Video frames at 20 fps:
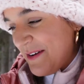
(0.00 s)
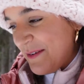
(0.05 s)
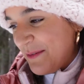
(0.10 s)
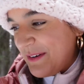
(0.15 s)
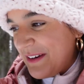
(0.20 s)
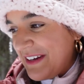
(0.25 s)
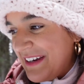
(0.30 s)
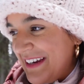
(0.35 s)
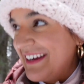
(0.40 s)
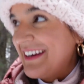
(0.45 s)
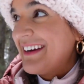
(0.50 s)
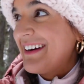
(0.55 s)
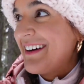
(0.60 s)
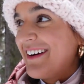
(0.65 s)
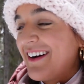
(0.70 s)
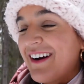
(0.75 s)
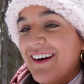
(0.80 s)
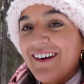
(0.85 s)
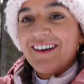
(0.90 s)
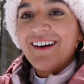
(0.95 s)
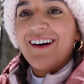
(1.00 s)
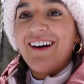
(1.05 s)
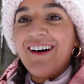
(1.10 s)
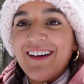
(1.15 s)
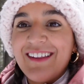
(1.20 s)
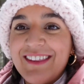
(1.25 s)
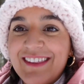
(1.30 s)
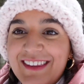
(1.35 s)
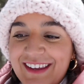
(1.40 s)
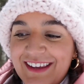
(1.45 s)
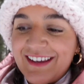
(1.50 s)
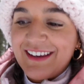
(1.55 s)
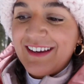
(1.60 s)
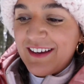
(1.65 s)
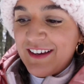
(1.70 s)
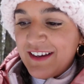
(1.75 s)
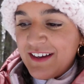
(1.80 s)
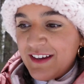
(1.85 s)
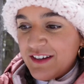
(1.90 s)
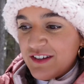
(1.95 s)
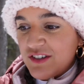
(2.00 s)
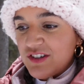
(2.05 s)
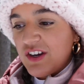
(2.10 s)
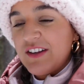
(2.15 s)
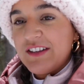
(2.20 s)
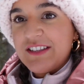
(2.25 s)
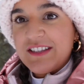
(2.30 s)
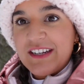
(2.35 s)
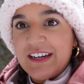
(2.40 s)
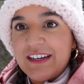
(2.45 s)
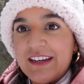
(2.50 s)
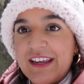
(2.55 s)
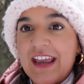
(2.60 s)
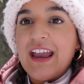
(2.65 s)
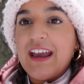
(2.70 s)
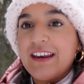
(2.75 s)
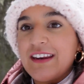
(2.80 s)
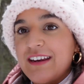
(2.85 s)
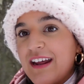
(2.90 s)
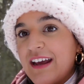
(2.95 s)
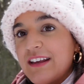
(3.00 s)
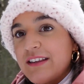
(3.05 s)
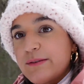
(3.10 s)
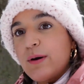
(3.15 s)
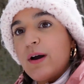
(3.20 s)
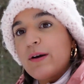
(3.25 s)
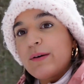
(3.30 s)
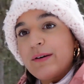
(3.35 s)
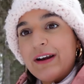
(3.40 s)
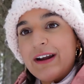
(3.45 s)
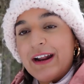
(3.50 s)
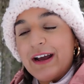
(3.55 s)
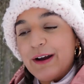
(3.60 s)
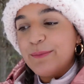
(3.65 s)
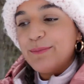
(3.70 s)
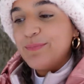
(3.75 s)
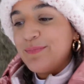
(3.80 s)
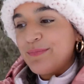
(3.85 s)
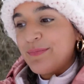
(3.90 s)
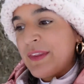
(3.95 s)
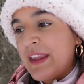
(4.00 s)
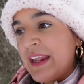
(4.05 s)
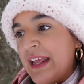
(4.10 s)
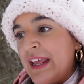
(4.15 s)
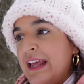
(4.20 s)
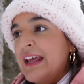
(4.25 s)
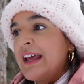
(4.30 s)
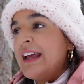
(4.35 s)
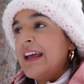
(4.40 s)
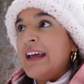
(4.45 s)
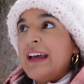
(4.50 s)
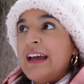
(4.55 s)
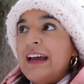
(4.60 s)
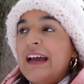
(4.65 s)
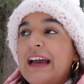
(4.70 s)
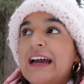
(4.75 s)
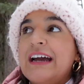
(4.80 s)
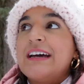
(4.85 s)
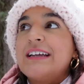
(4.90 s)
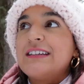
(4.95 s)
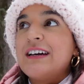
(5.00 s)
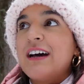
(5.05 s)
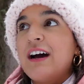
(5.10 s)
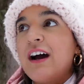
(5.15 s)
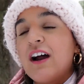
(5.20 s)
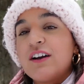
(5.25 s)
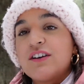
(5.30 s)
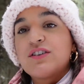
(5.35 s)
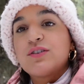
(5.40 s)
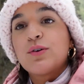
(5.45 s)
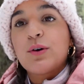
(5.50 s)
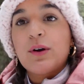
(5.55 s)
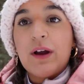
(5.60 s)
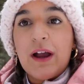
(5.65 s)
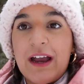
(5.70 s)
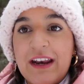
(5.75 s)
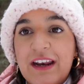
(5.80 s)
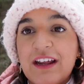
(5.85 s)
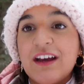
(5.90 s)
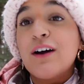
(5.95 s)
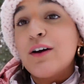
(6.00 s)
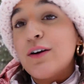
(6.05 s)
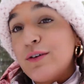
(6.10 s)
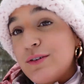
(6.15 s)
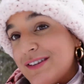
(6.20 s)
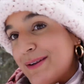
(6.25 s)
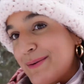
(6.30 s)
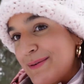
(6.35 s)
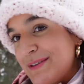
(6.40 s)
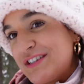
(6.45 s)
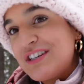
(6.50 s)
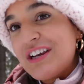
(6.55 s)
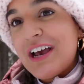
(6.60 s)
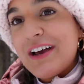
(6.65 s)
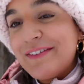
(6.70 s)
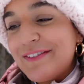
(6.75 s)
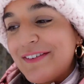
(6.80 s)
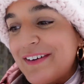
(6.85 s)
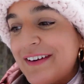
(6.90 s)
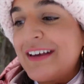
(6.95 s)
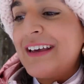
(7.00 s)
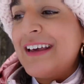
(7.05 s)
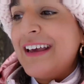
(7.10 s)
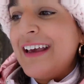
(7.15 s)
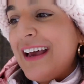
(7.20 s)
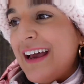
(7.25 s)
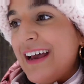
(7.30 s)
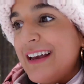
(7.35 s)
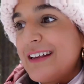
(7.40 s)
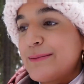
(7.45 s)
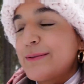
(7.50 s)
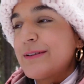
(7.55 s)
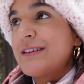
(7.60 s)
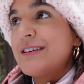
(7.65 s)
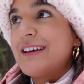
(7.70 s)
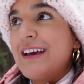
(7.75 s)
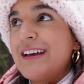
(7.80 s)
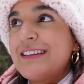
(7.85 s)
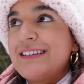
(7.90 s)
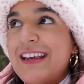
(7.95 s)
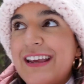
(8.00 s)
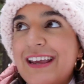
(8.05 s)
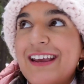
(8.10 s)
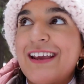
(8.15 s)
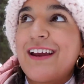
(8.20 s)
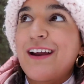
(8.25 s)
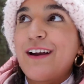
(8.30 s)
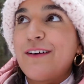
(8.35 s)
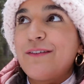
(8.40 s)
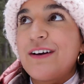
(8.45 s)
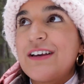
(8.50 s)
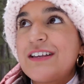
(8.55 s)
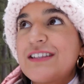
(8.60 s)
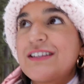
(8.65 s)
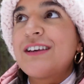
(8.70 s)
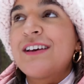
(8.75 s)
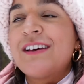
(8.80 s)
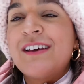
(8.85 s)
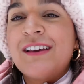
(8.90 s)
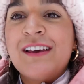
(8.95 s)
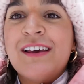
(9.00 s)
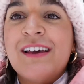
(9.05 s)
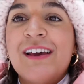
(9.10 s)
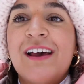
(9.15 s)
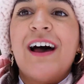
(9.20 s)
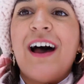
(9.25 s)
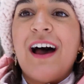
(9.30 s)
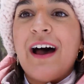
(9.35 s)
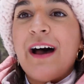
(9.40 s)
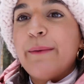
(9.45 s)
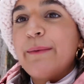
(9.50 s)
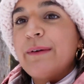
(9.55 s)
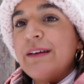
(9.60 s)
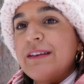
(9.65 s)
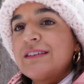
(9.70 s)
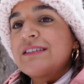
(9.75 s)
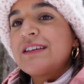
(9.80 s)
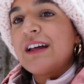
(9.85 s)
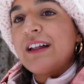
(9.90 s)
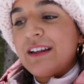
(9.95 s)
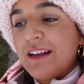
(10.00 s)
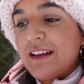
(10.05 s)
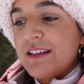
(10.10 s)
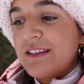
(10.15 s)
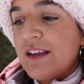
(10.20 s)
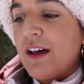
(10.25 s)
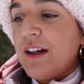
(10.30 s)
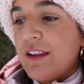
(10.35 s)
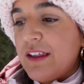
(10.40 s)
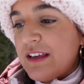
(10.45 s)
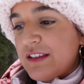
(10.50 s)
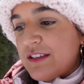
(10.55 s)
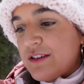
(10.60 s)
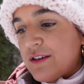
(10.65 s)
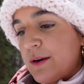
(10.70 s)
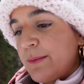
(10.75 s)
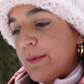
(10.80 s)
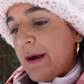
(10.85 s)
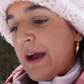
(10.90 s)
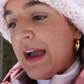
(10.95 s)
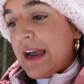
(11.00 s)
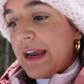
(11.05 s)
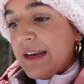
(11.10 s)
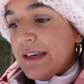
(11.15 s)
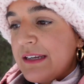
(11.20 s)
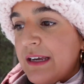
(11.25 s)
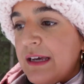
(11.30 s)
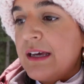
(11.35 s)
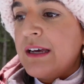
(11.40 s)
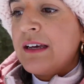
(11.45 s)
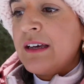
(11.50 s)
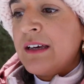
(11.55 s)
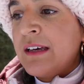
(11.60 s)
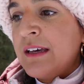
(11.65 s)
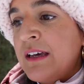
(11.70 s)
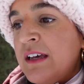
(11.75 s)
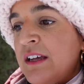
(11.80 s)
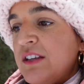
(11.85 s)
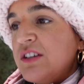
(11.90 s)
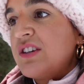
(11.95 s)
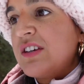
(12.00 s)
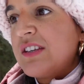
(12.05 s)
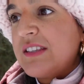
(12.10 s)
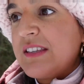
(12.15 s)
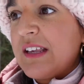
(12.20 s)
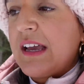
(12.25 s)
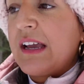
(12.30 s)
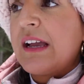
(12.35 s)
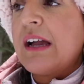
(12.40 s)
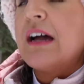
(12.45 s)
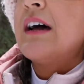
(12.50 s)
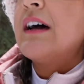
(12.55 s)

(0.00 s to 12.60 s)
We are on the Johnston Canyon Ice Walk right now. And our tour guide, whose name is Jeff, has been taking care of us um, and telling us all the history behind just like